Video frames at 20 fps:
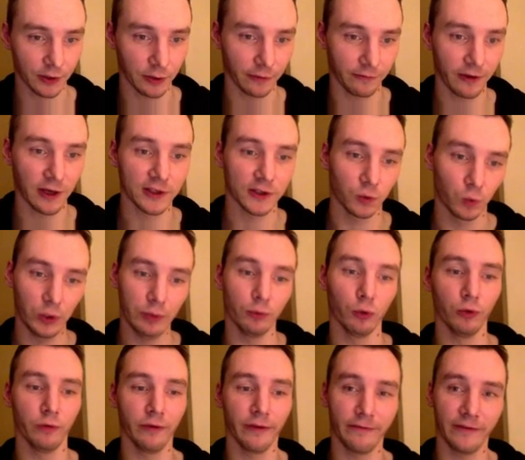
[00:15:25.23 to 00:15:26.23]
faster we
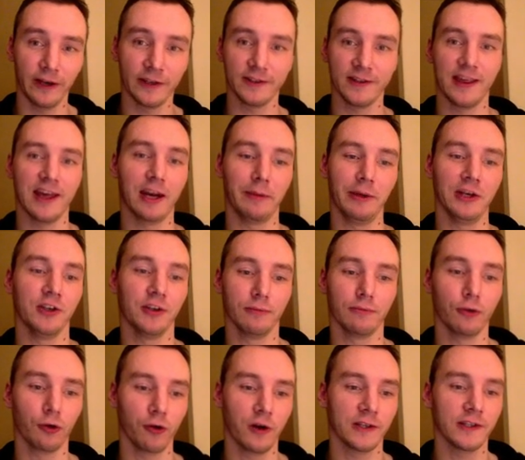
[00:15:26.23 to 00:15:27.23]
move, the faster the animation
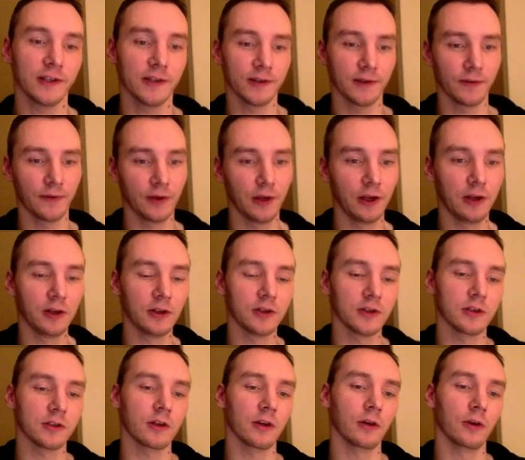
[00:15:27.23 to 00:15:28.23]
progresses.
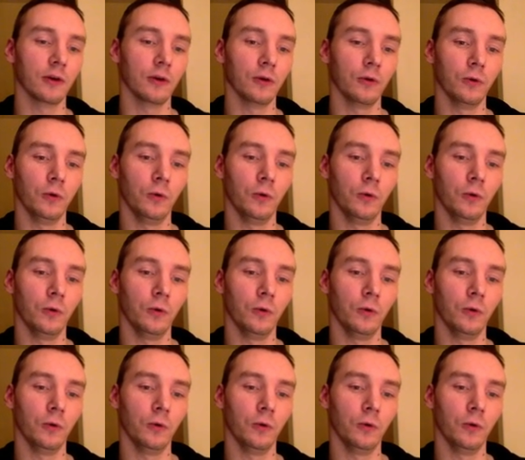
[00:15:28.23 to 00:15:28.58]
So